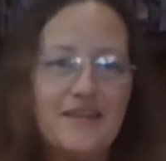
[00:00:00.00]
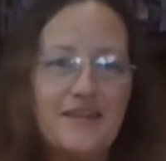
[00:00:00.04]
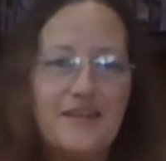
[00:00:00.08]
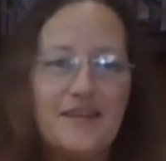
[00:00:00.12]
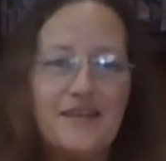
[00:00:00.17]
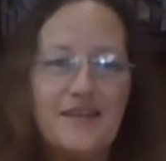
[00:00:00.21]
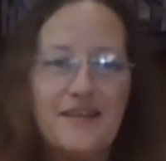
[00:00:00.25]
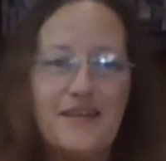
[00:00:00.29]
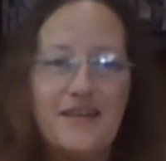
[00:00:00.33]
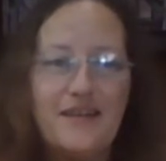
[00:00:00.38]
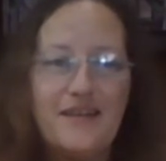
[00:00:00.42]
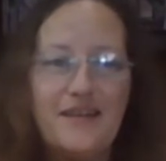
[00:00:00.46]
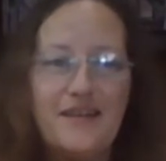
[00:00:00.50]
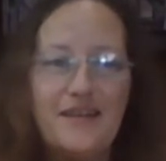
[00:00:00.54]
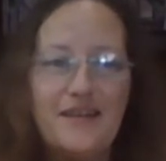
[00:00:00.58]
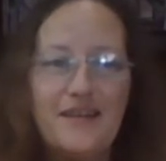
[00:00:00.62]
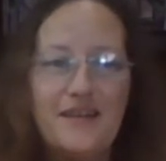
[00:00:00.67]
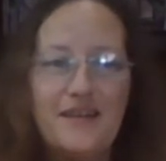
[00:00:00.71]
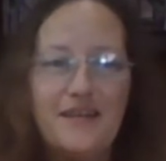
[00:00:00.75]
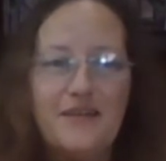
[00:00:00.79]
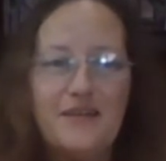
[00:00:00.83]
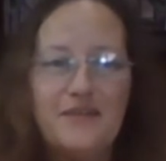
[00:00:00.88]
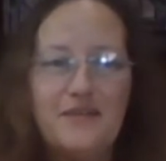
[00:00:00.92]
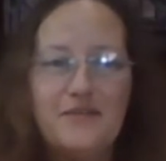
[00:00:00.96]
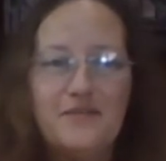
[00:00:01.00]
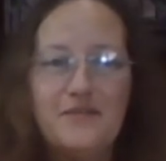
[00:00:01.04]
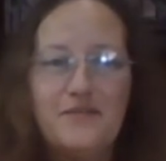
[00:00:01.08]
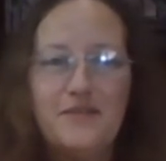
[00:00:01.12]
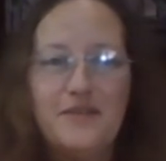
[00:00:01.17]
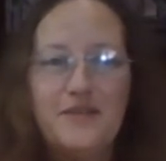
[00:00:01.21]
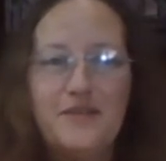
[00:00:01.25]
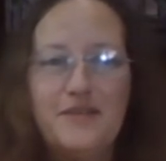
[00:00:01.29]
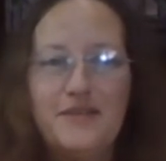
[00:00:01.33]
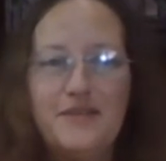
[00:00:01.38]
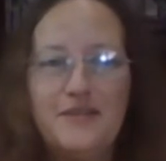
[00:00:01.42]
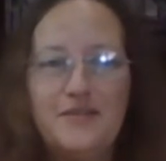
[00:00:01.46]
I have
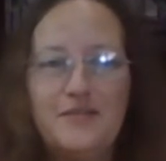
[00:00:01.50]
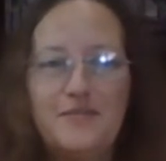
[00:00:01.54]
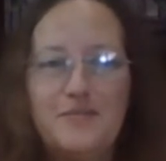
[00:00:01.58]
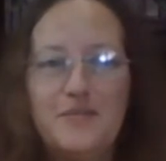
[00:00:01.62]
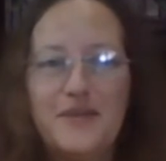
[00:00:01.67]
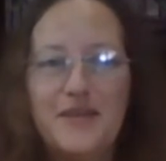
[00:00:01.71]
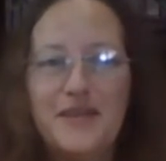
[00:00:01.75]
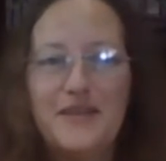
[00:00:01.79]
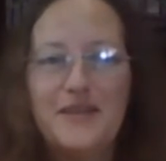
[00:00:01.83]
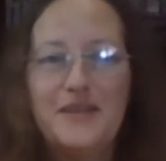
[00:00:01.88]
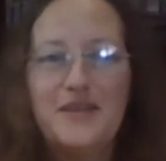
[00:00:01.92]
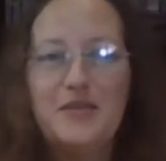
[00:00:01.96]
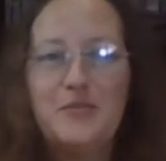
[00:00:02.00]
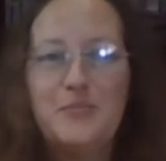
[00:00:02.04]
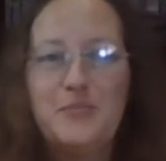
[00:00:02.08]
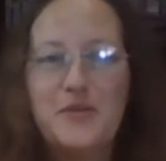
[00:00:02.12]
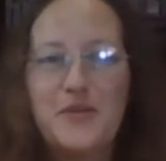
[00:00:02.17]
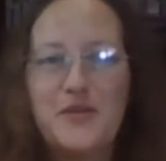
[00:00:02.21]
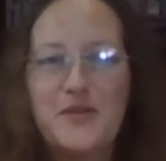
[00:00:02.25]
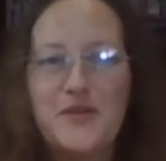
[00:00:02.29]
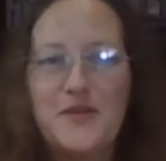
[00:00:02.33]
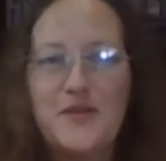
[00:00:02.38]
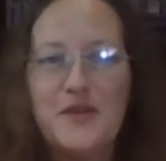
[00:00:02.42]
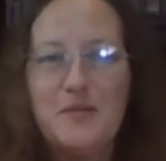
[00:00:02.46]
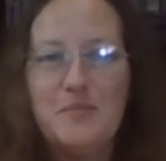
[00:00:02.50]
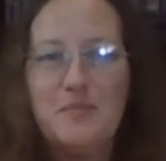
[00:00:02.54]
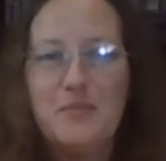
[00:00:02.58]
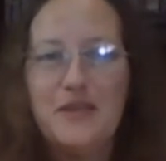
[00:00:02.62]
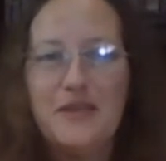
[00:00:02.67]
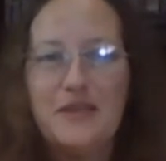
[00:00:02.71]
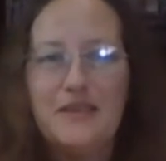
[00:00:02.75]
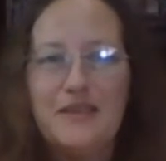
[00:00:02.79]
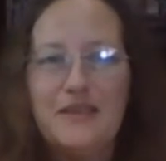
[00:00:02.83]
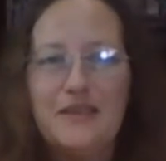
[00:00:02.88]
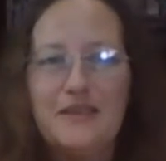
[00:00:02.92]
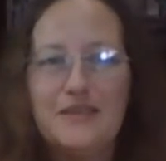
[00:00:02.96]
my helper
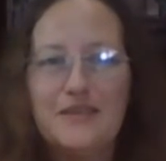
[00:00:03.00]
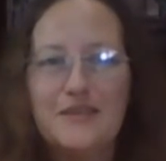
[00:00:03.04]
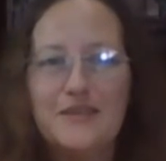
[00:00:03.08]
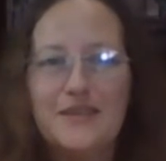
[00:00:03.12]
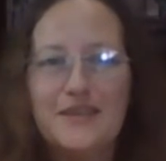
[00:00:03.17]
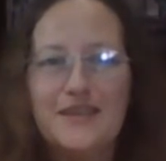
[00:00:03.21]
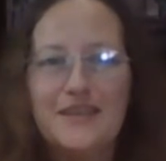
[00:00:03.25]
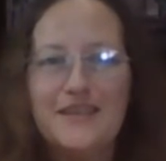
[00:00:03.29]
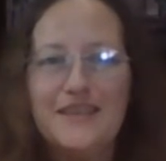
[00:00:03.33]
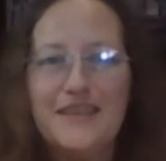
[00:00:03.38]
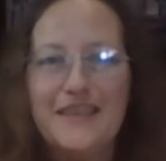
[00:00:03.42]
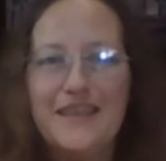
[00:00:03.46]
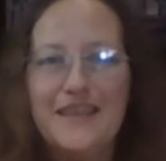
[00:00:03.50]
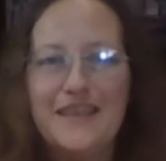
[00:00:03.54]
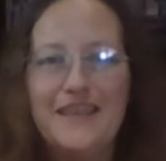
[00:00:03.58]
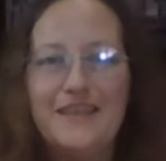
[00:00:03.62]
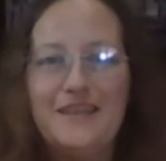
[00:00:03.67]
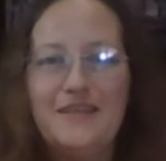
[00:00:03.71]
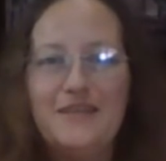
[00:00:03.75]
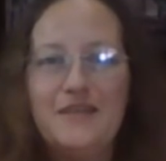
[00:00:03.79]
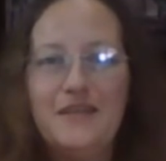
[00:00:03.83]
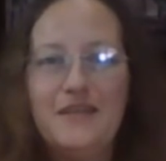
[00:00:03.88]
Simba here today.